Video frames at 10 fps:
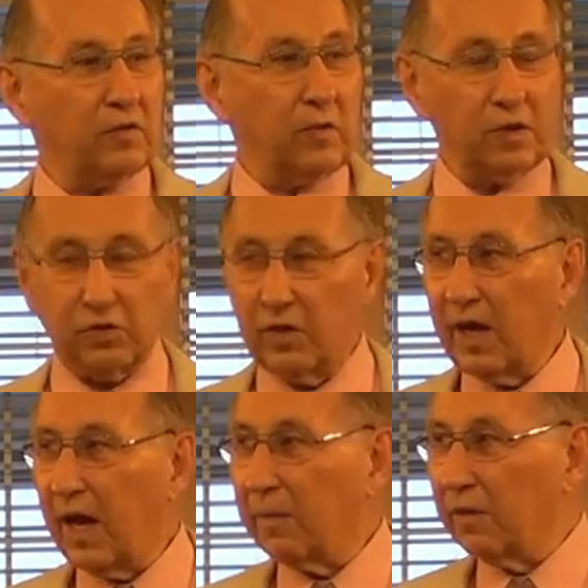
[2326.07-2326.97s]
what's going
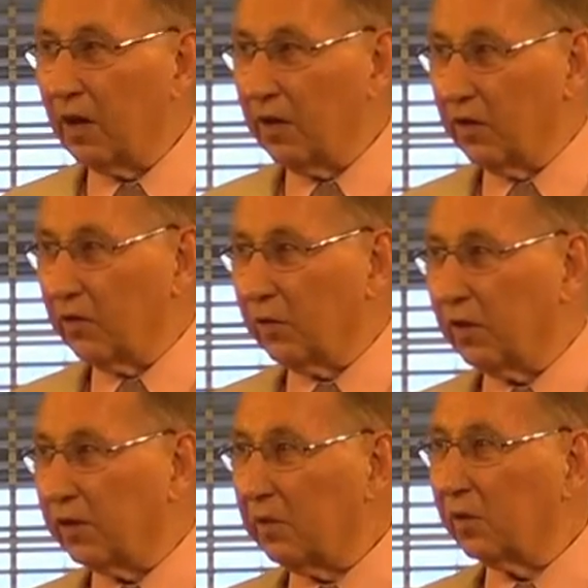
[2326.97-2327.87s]
to happen on Earth,
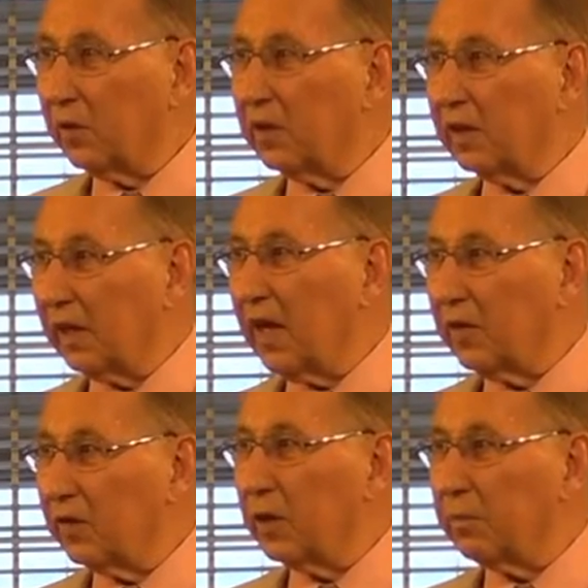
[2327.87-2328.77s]
what they were going to
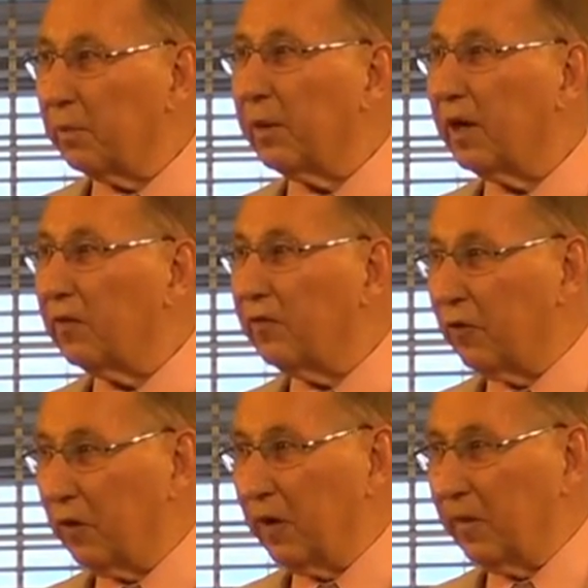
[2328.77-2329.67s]
encounter. They're prepared
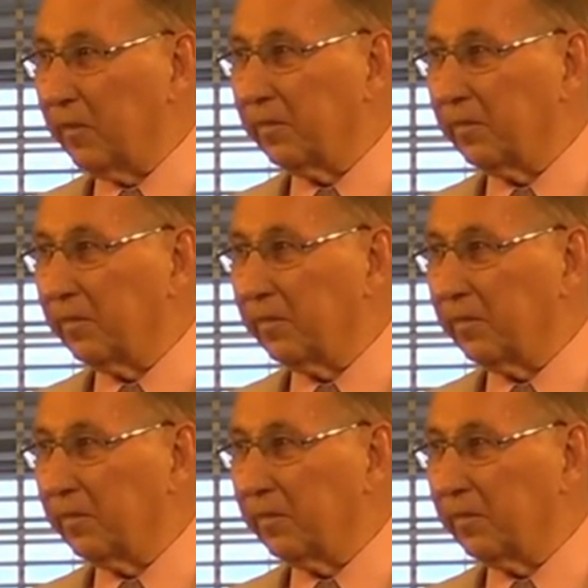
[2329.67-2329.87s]
for it.